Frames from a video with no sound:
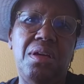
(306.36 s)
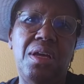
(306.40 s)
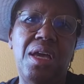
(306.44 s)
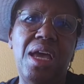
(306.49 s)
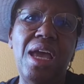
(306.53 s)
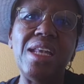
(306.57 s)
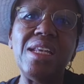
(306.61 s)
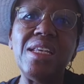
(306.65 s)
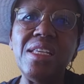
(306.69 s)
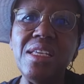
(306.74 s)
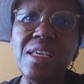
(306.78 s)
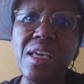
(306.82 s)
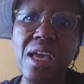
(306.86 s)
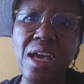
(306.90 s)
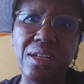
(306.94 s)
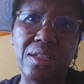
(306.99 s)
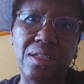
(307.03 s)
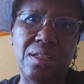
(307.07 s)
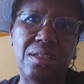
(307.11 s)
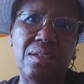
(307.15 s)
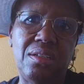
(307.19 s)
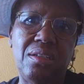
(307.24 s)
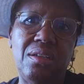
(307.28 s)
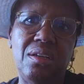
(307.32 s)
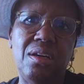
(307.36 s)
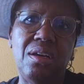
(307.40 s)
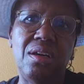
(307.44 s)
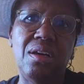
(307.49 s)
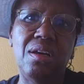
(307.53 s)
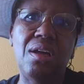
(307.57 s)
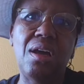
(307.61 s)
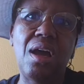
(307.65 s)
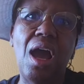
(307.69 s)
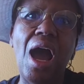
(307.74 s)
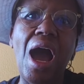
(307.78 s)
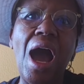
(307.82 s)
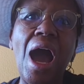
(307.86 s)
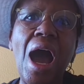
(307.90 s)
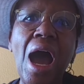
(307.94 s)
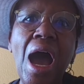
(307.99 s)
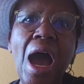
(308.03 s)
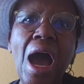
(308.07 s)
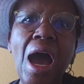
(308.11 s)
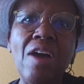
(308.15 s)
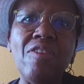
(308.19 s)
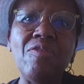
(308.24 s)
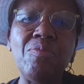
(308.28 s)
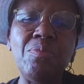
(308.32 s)
And yet,
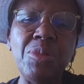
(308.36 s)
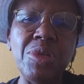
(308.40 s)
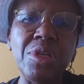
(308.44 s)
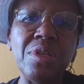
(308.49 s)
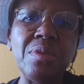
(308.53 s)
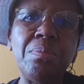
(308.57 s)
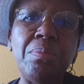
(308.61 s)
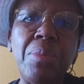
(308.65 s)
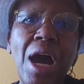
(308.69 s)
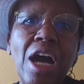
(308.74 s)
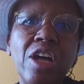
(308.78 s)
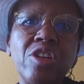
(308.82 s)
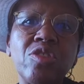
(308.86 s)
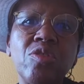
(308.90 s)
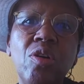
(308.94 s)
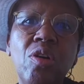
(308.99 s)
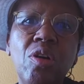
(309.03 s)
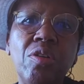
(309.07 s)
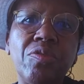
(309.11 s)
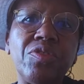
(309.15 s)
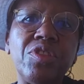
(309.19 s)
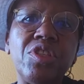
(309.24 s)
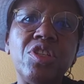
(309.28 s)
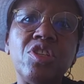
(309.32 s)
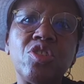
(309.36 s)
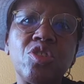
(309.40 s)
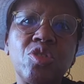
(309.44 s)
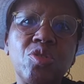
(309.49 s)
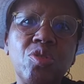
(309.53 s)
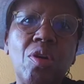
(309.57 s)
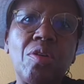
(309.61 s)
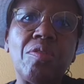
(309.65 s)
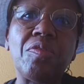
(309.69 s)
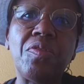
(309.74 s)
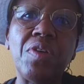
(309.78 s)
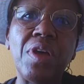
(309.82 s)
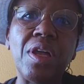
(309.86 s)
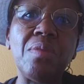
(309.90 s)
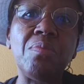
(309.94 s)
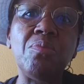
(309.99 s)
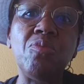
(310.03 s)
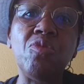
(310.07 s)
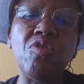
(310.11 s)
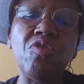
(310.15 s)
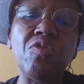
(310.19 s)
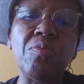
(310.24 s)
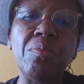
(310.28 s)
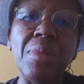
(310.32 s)
I've been part of this Stokvel
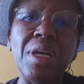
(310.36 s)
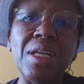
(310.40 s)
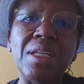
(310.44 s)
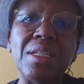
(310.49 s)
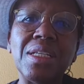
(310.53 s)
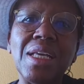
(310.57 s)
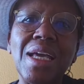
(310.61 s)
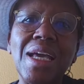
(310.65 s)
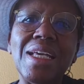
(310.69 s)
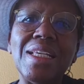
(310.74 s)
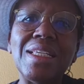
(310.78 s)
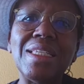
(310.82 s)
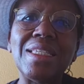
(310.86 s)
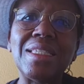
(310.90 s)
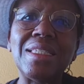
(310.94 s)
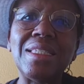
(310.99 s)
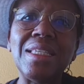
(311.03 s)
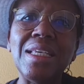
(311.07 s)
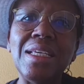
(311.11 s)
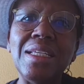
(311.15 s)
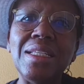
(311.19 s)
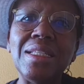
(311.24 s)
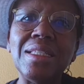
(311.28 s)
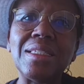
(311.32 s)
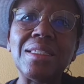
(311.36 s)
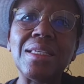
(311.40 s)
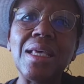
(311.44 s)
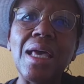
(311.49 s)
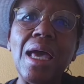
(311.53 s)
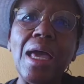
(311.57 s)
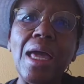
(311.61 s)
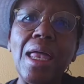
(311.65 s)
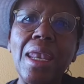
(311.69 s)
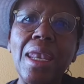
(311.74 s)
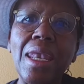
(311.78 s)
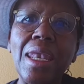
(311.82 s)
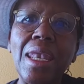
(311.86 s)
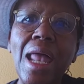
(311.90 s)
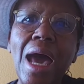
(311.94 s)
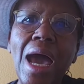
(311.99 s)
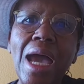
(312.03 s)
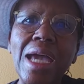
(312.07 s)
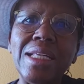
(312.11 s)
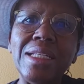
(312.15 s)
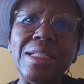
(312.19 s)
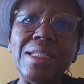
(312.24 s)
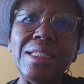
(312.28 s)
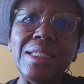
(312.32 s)
movement since
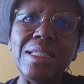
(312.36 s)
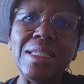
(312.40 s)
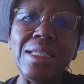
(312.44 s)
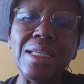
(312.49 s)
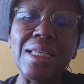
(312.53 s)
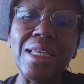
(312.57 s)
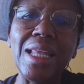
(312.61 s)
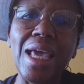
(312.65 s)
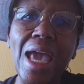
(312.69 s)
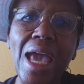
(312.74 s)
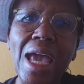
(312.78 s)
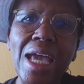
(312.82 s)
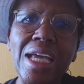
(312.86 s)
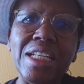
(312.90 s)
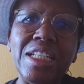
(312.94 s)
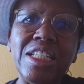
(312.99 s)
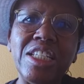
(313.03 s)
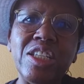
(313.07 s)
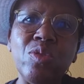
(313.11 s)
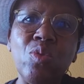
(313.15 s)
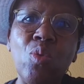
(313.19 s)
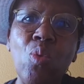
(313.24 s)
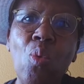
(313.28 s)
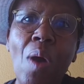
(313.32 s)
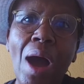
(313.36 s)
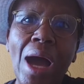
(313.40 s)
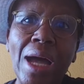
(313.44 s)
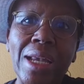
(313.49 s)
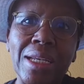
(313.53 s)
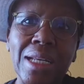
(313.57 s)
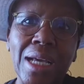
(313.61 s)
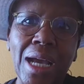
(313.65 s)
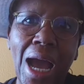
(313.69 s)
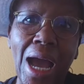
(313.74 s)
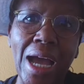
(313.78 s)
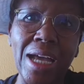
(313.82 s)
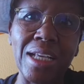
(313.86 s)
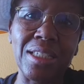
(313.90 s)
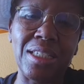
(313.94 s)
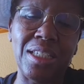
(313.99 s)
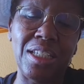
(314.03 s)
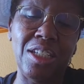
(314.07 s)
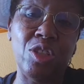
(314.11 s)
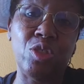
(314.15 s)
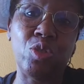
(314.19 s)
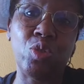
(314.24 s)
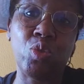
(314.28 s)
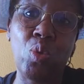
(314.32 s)
1981, guys.
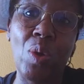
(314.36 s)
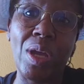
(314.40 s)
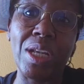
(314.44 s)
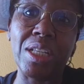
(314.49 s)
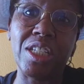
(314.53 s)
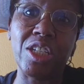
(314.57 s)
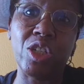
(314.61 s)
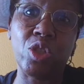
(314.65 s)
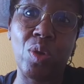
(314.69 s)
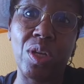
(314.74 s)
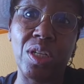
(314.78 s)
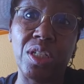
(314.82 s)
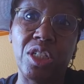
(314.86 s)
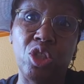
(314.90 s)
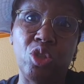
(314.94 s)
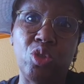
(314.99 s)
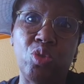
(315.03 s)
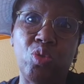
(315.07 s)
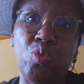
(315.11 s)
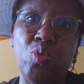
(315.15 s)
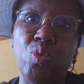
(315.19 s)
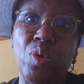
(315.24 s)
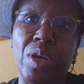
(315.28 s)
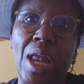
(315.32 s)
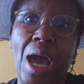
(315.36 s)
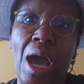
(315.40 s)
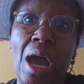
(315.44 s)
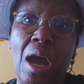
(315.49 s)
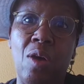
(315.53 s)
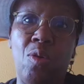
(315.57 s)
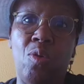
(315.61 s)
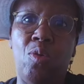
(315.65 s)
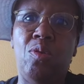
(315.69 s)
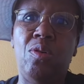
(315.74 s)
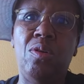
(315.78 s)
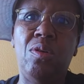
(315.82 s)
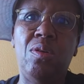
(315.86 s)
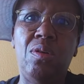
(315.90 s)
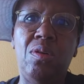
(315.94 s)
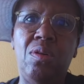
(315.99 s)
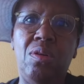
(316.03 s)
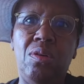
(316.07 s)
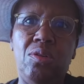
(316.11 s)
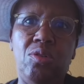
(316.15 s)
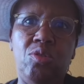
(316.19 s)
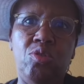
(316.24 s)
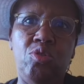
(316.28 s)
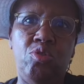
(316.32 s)
It's 2022 now.
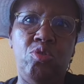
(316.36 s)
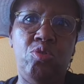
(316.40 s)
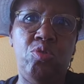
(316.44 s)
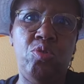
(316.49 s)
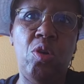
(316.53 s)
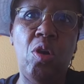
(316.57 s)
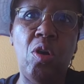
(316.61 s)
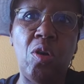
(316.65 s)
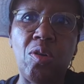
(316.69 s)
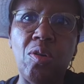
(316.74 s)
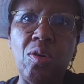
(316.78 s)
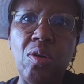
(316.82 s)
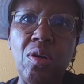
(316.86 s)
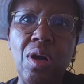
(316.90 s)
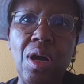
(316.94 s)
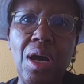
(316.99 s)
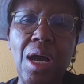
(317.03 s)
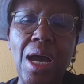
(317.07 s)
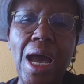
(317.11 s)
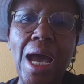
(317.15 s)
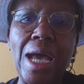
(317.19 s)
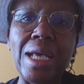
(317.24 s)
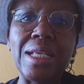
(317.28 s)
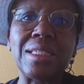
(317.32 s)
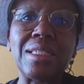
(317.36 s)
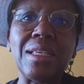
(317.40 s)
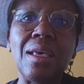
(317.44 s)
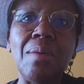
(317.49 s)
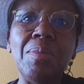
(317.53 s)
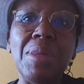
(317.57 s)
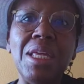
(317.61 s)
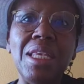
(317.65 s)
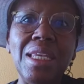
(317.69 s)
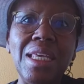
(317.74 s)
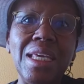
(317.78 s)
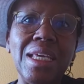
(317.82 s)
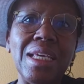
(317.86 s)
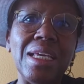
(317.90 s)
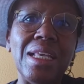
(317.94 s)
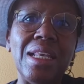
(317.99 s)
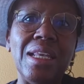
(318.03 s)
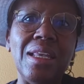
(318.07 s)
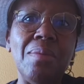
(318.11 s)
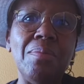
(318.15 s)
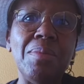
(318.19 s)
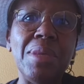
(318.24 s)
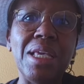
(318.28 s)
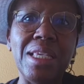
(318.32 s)
Yo, I say meaning
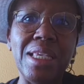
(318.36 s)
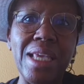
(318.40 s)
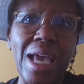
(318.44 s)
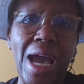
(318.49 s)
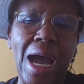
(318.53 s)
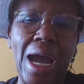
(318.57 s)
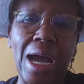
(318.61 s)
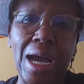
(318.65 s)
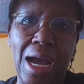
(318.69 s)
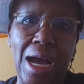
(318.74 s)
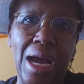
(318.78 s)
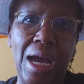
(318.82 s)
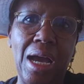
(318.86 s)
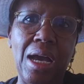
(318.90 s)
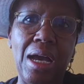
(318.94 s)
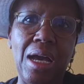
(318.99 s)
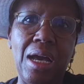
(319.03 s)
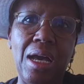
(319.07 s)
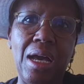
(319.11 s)
le minyaka.